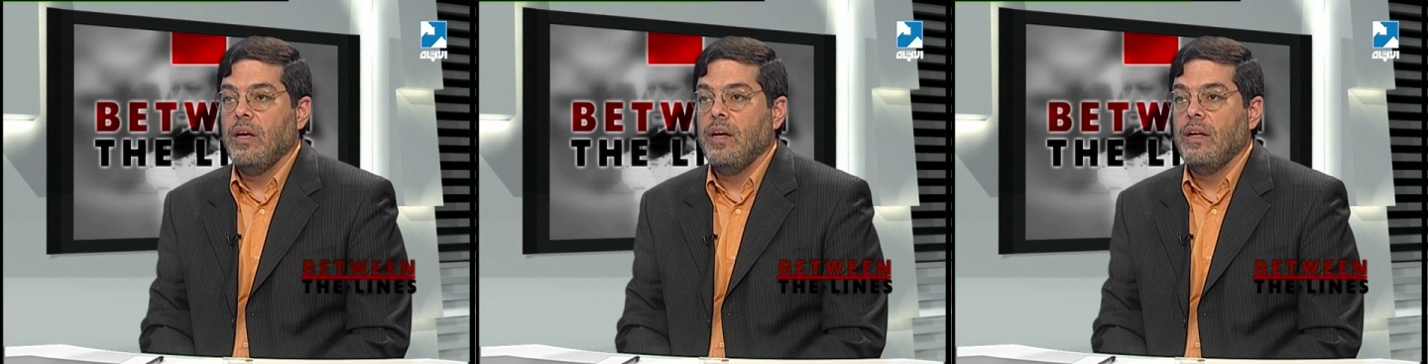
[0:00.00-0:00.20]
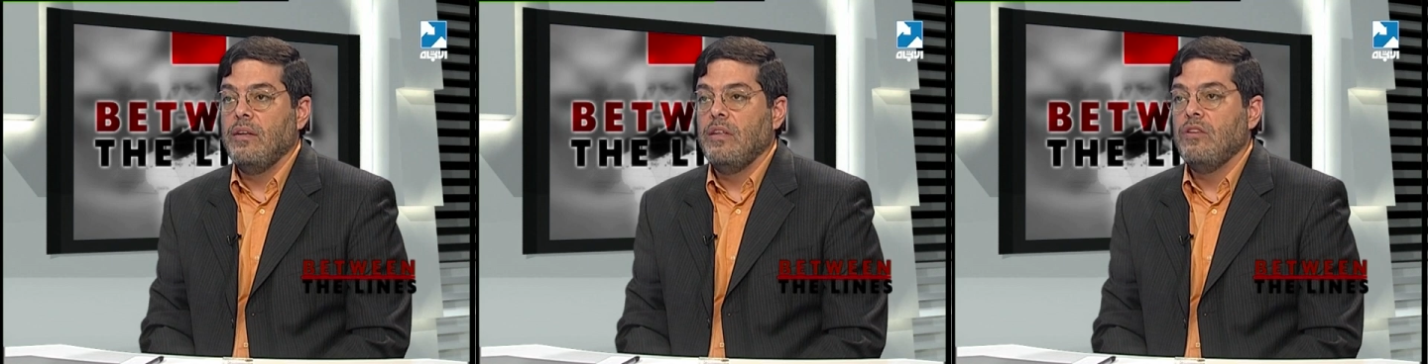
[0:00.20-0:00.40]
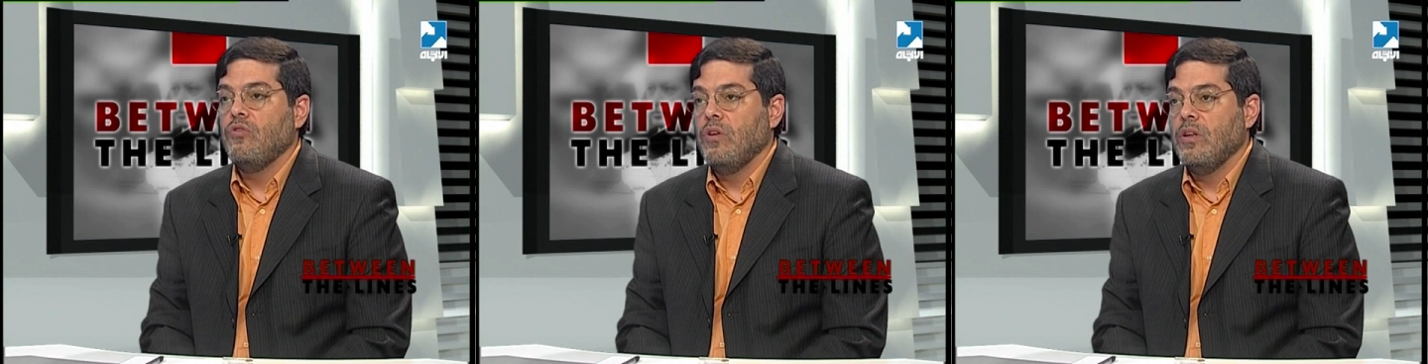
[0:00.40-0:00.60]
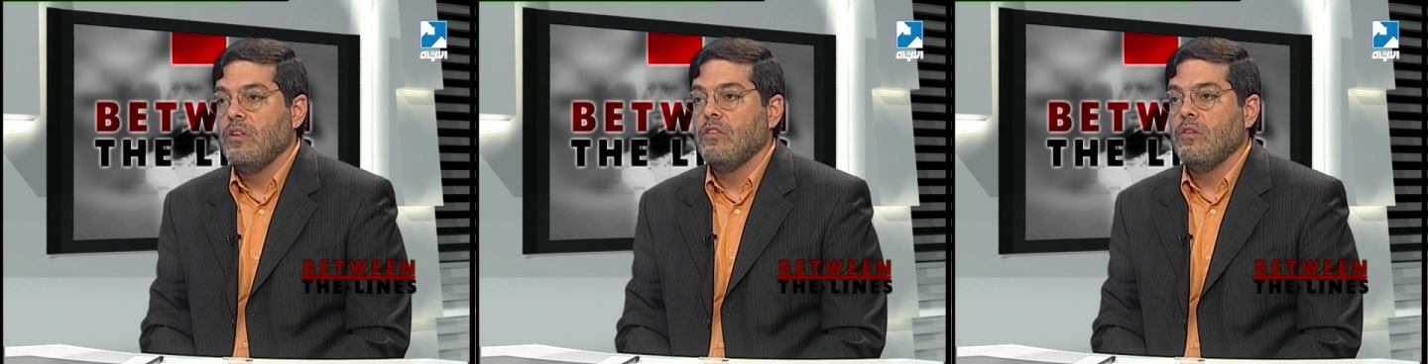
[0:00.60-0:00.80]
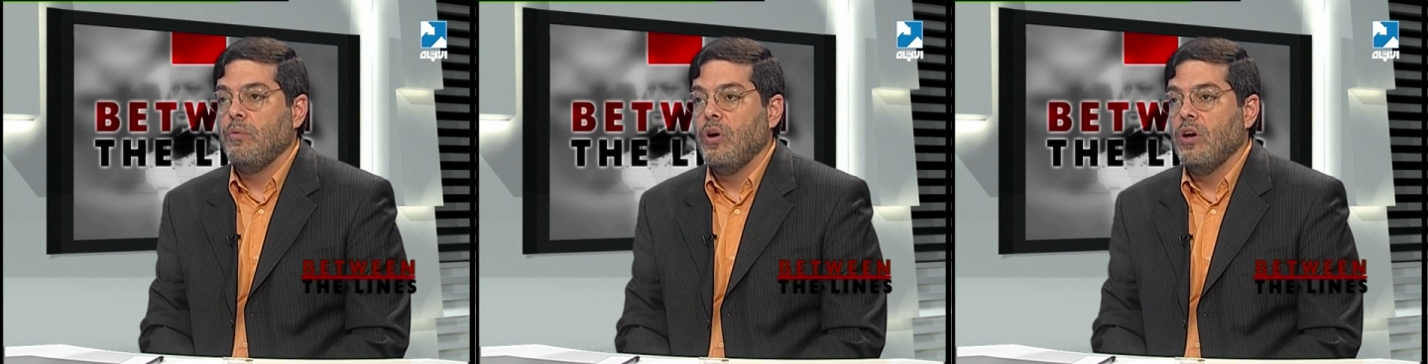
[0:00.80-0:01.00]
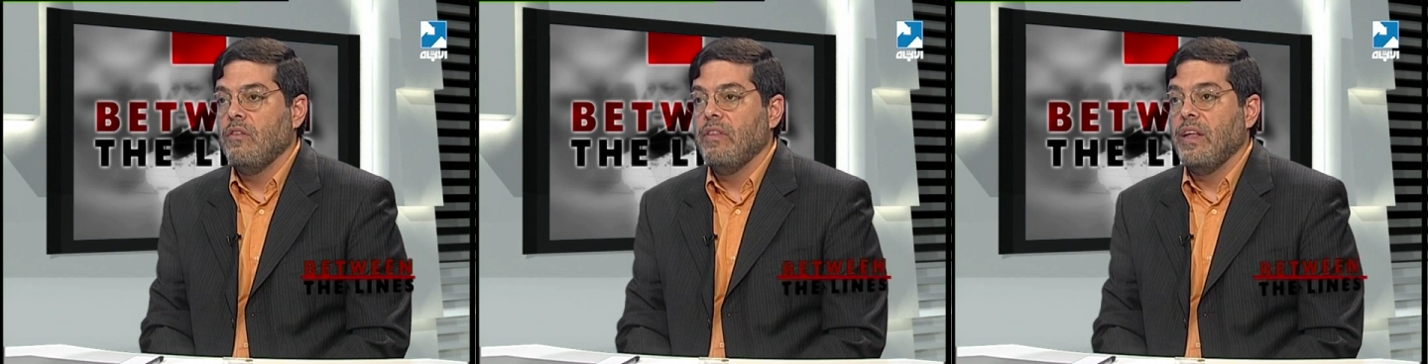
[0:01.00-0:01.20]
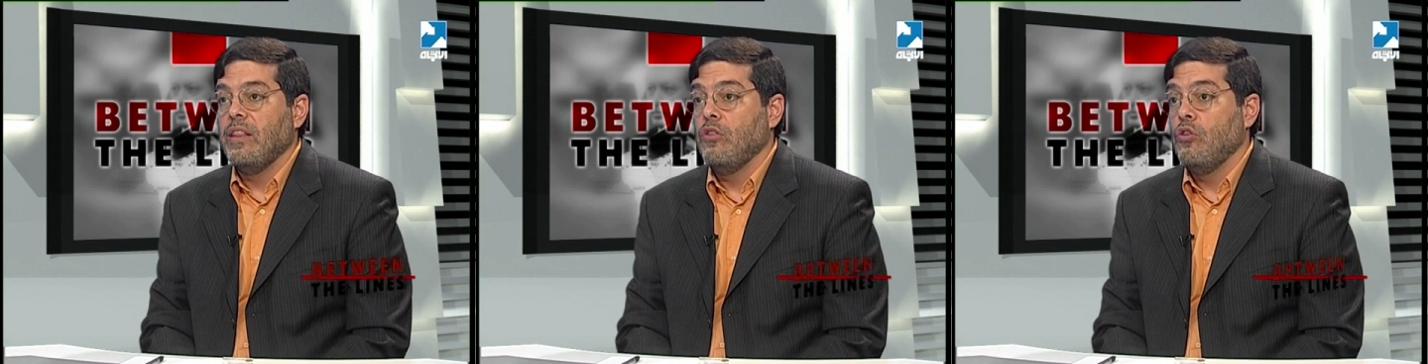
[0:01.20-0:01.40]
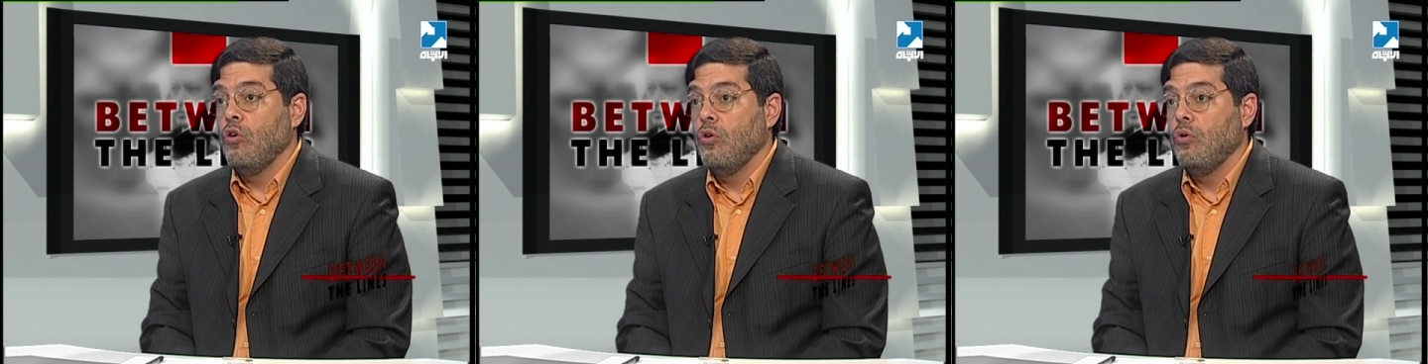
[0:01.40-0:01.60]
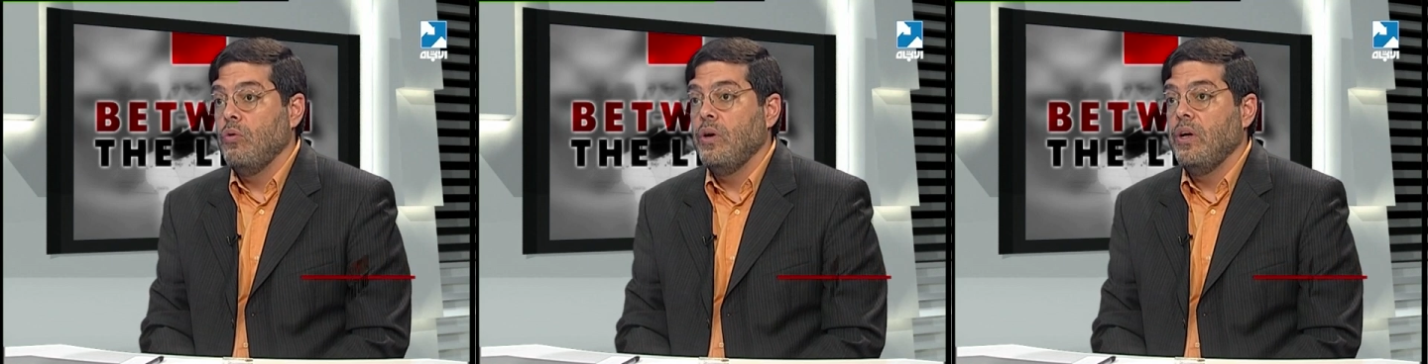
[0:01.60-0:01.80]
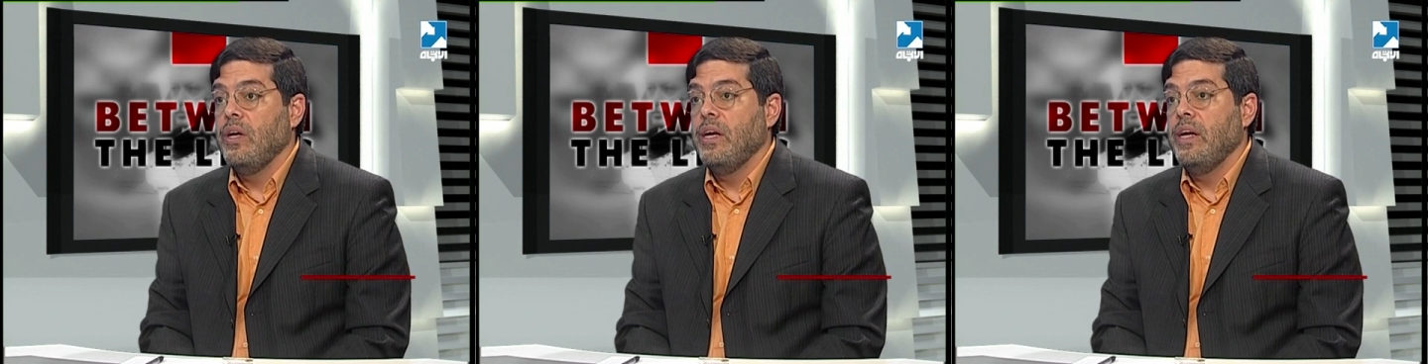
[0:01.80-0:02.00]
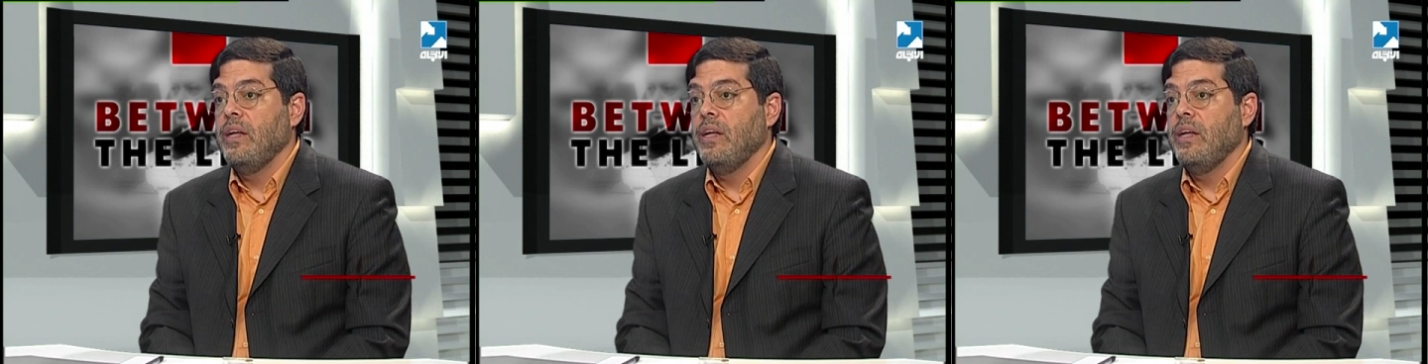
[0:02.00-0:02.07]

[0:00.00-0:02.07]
And Israel is a part of that, though